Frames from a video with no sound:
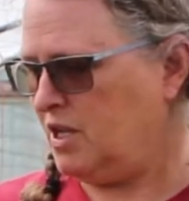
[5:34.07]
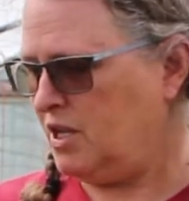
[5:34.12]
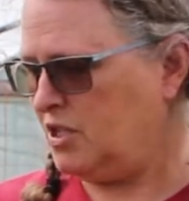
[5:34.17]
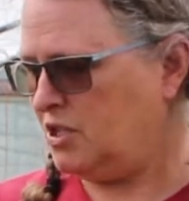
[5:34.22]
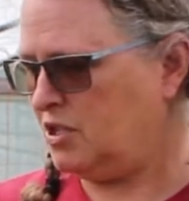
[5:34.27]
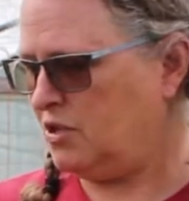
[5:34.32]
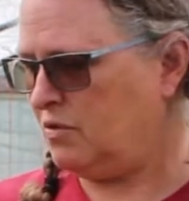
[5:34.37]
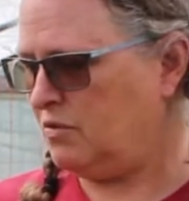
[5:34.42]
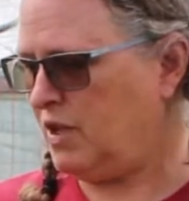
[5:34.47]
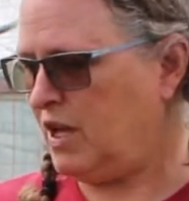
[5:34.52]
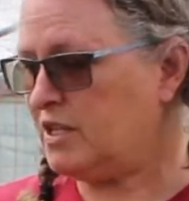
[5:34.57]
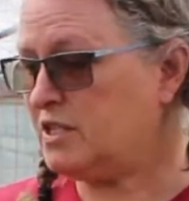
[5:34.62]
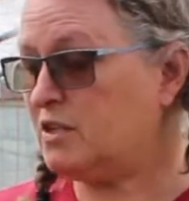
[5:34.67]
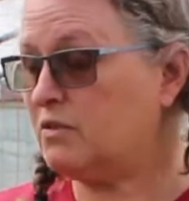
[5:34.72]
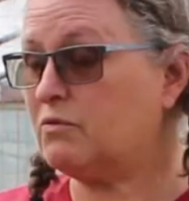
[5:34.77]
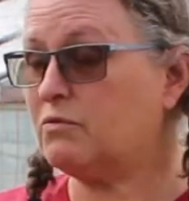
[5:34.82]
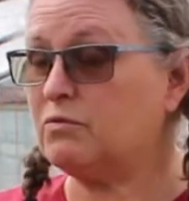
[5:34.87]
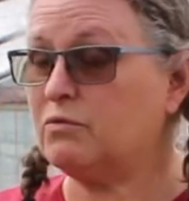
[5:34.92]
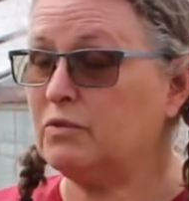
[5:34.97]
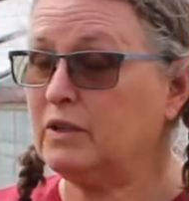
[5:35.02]
So that's
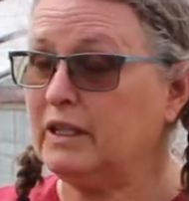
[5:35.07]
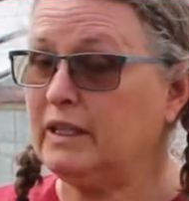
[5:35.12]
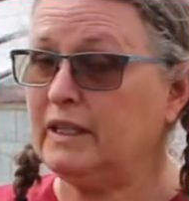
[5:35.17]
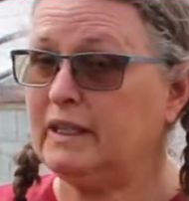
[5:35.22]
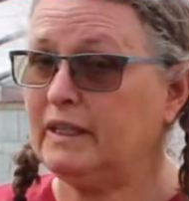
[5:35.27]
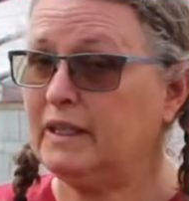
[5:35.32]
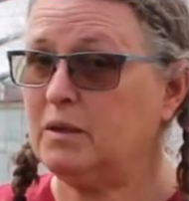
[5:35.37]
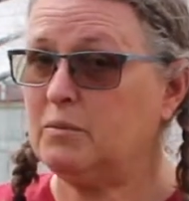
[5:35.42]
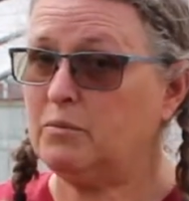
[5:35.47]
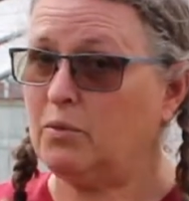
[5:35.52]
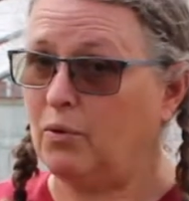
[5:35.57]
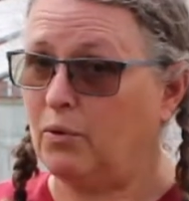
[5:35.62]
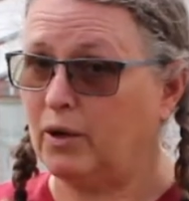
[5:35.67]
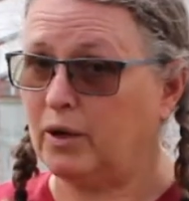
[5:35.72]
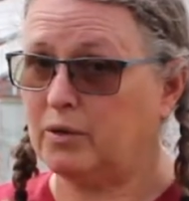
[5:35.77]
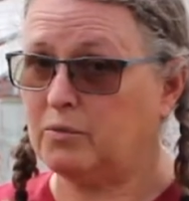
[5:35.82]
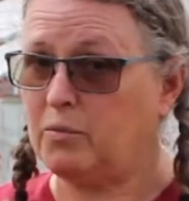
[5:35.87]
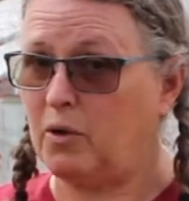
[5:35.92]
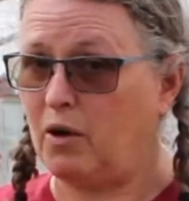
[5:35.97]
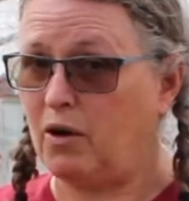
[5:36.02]
a really
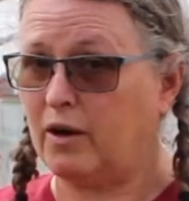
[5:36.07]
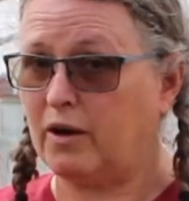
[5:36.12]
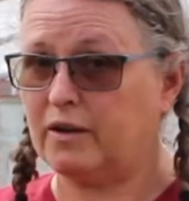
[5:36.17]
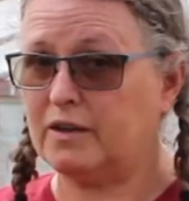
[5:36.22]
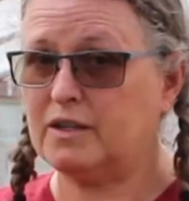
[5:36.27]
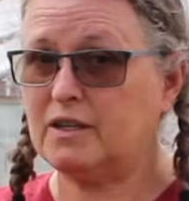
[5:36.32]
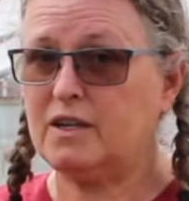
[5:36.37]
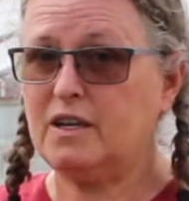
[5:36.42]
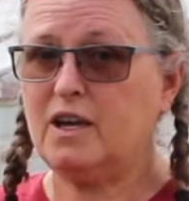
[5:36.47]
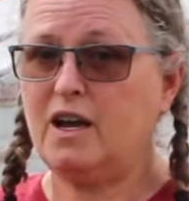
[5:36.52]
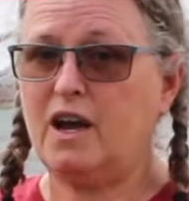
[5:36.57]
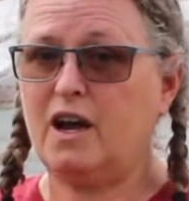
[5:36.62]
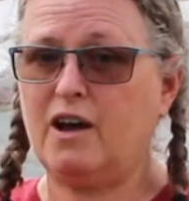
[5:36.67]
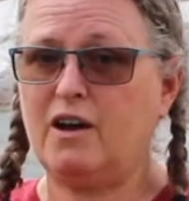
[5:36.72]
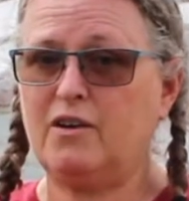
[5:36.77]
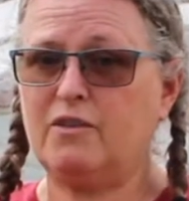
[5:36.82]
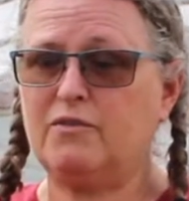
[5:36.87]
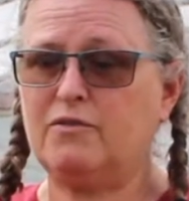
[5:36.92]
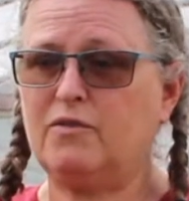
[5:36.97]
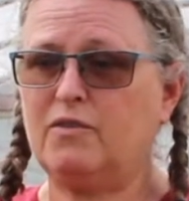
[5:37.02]
important part
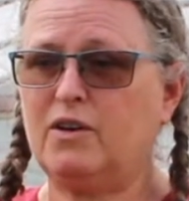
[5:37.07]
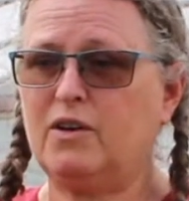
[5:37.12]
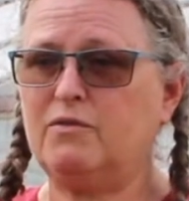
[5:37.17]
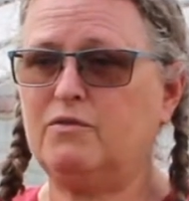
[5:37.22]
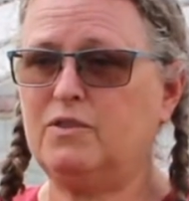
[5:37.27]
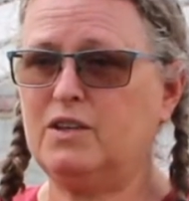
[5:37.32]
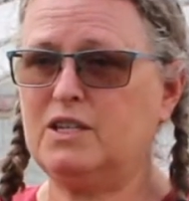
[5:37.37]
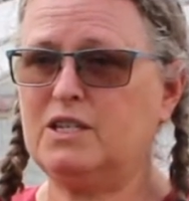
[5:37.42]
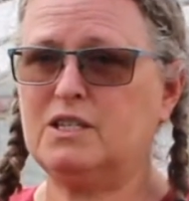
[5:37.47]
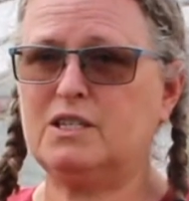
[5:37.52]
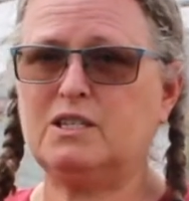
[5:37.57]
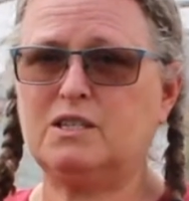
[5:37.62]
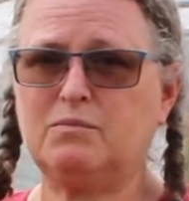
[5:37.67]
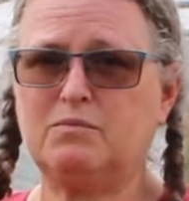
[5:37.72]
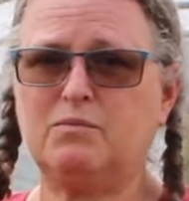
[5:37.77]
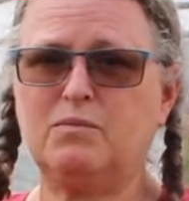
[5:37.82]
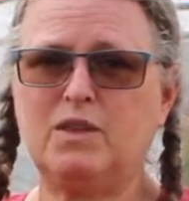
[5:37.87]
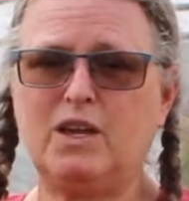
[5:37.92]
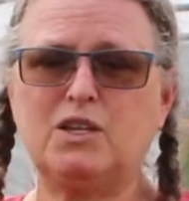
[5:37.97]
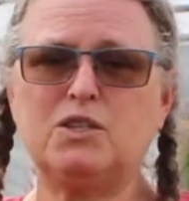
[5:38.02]
of this.
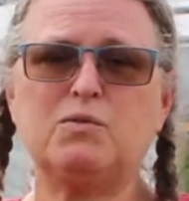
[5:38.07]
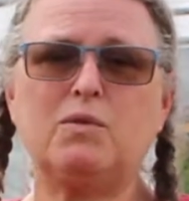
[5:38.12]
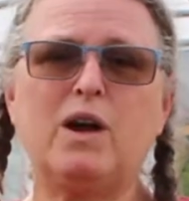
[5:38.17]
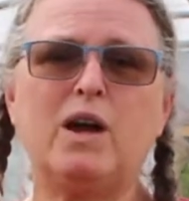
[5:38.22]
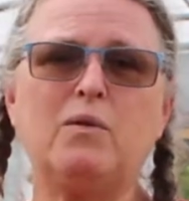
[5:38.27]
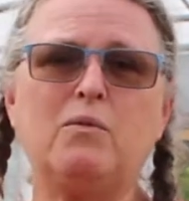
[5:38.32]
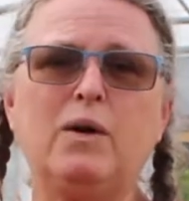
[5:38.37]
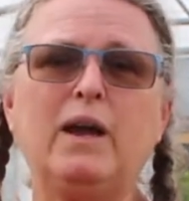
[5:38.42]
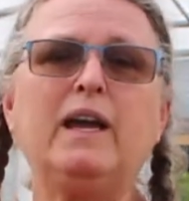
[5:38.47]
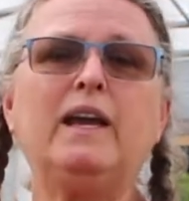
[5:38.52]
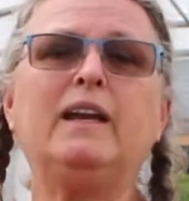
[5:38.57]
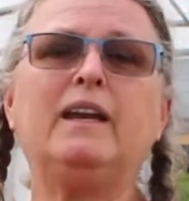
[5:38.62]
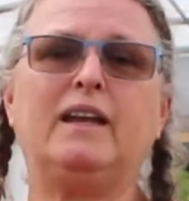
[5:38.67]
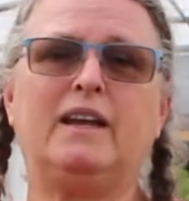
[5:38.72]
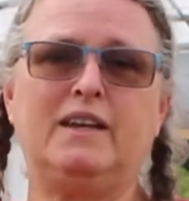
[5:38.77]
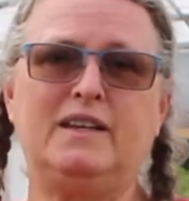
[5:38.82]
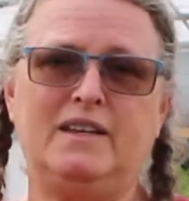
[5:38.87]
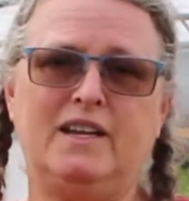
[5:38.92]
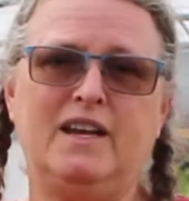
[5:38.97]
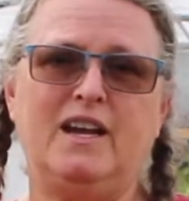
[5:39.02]
That's why I
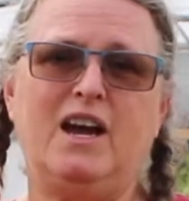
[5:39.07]
waited